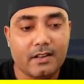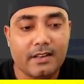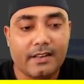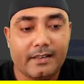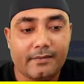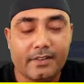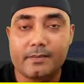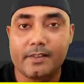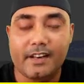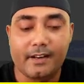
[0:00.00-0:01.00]

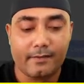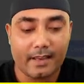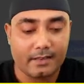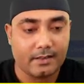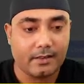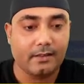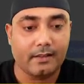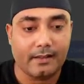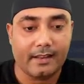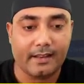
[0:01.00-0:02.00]
investment advice,
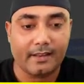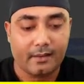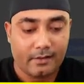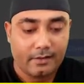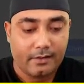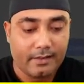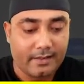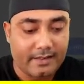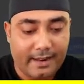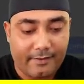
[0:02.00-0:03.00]
like you can
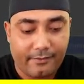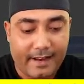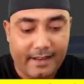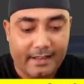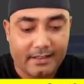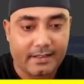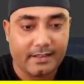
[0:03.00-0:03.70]
type finance